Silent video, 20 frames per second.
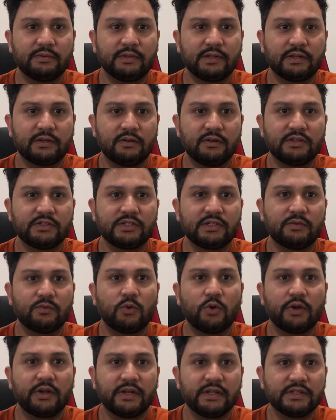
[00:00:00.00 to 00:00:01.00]
collision
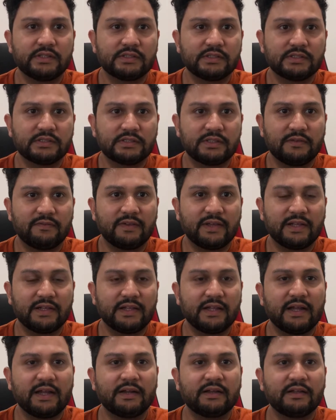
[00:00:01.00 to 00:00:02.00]
avoidance and stuff like
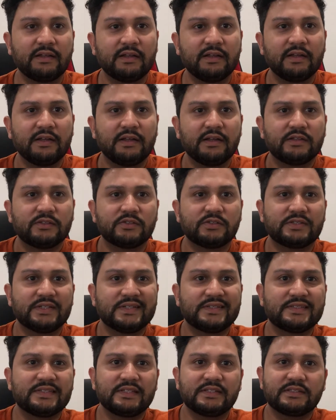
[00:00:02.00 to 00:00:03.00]
that. So it's
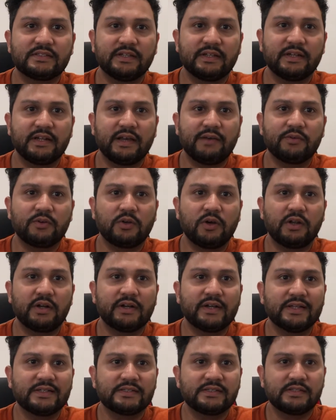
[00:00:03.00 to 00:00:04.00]
assisted. I would call it
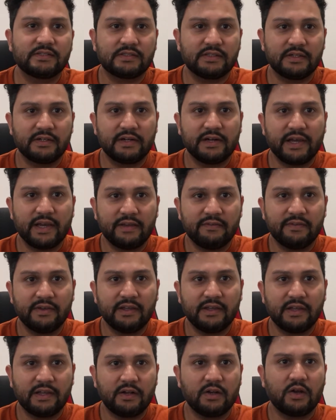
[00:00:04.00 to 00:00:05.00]
assisted
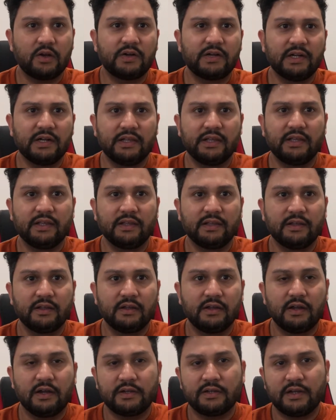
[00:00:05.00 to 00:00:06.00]
driving and not really
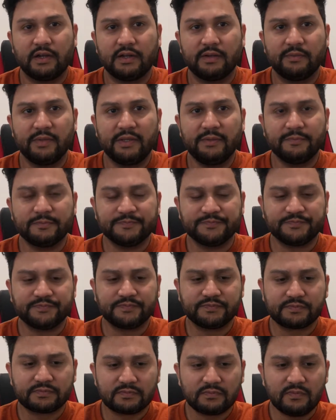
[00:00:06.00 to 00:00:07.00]
autonomy.
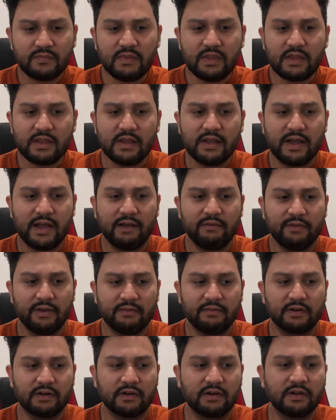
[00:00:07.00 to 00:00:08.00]

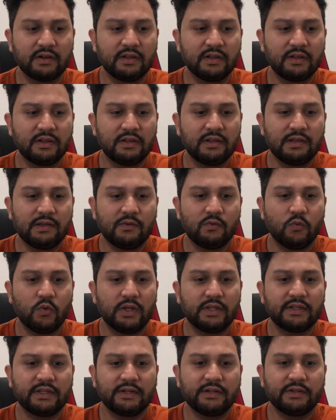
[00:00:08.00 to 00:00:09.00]
However,
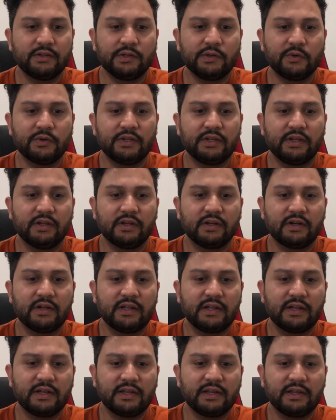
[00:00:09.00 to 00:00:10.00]
one thing to note here,
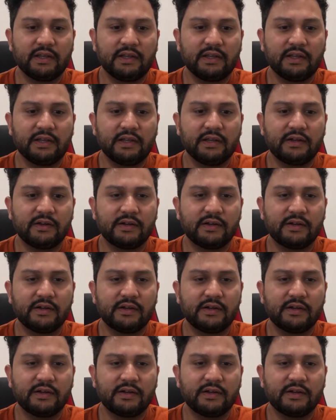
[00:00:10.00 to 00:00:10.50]
and I